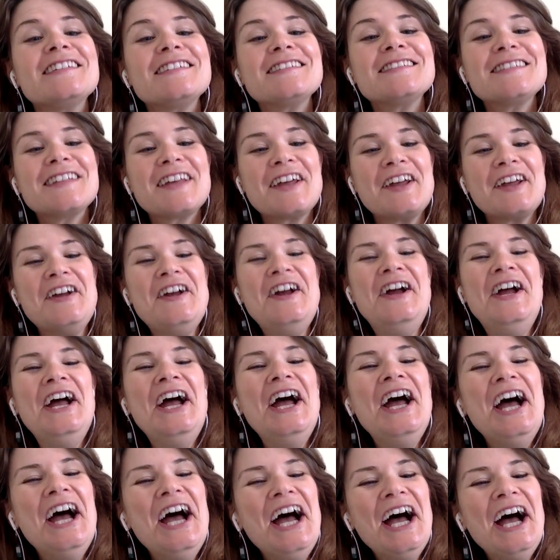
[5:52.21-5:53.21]
So
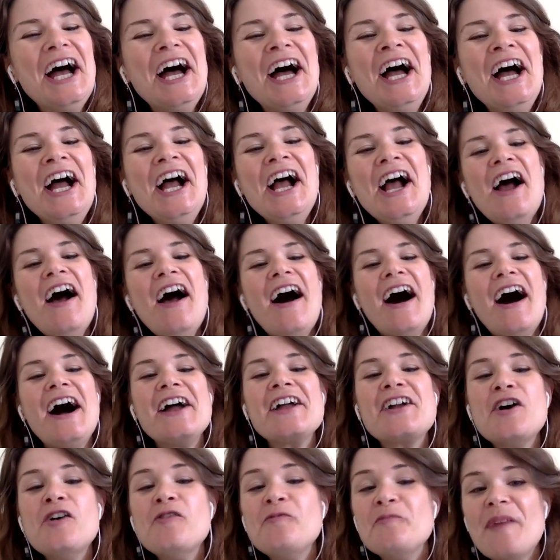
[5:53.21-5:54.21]

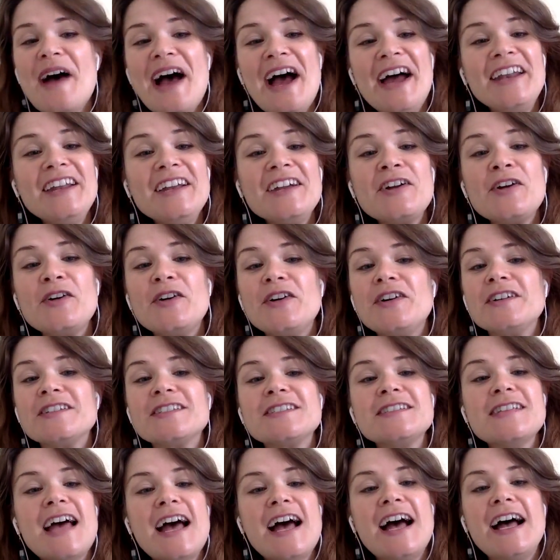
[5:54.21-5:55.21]
I got mad at God,
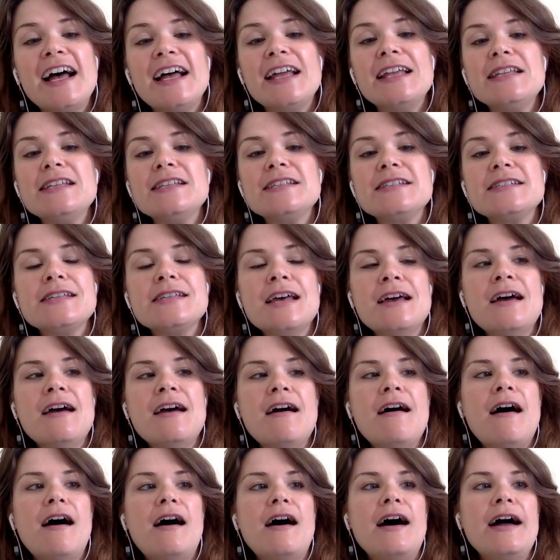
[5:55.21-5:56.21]
and
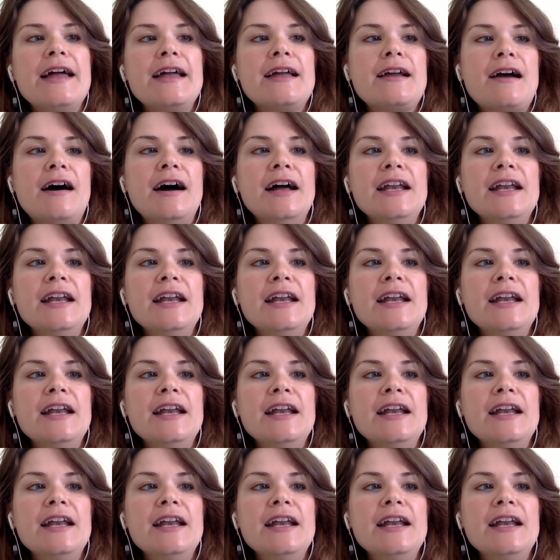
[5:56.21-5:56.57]
I